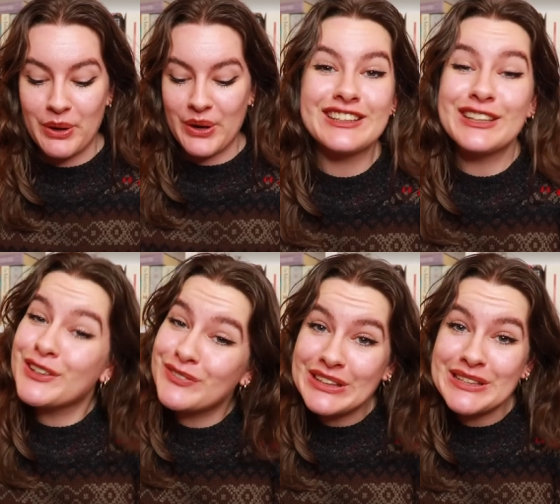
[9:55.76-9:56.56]
but the
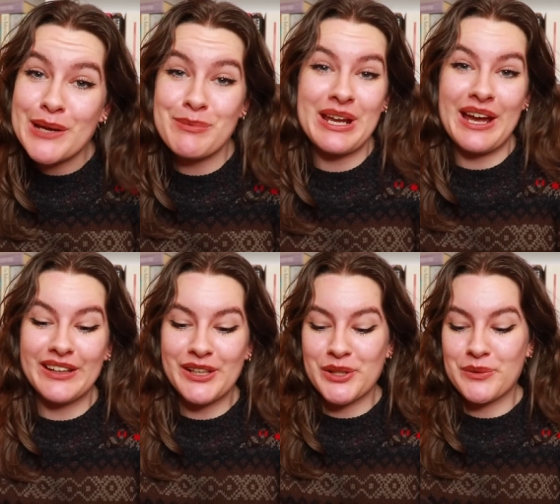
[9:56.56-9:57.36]
lovely Deb and
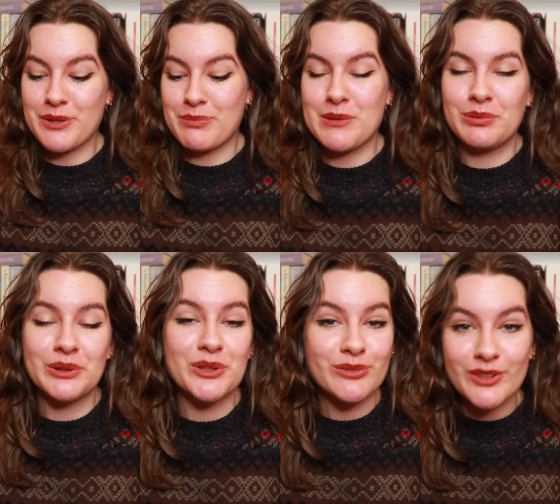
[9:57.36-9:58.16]
Ella, who are the people
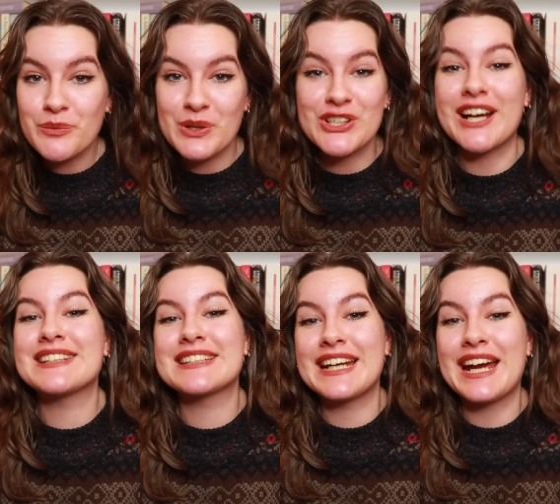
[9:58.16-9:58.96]
who run Witch
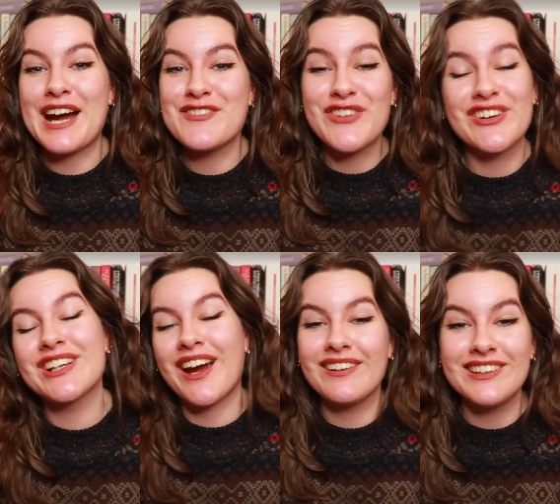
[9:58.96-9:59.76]
Casket, have very
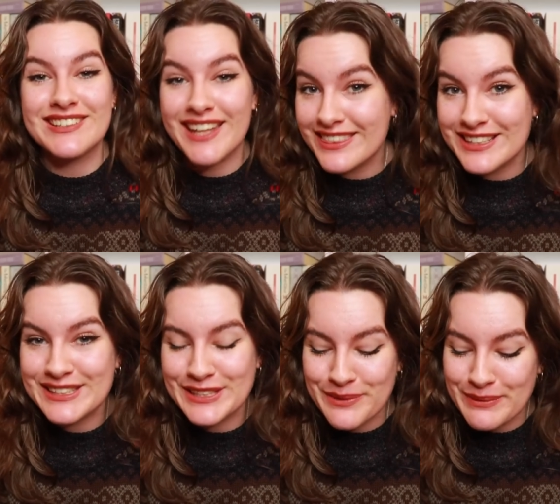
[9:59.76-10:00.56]
kindly sent
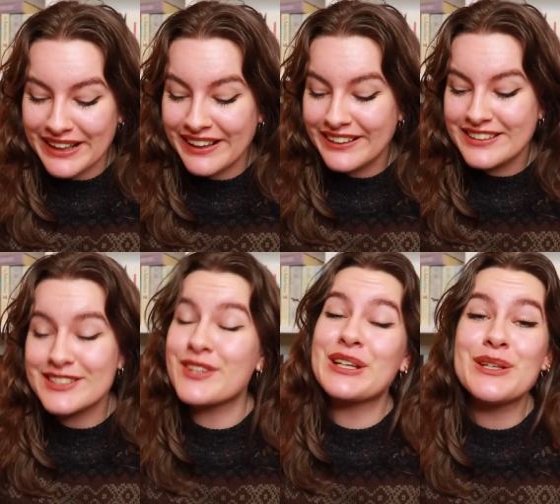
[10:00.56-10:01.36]
these to me,
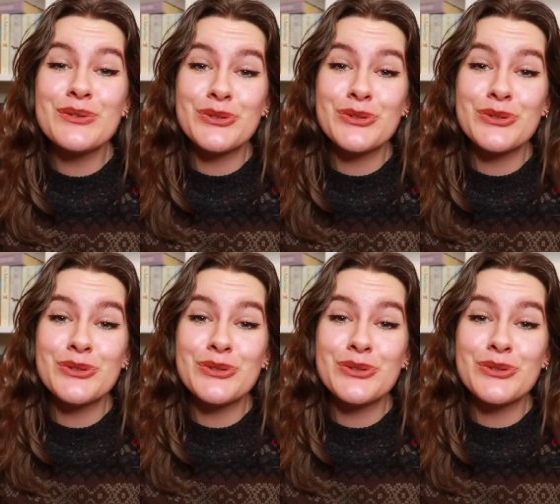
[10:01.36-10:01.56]
so thank you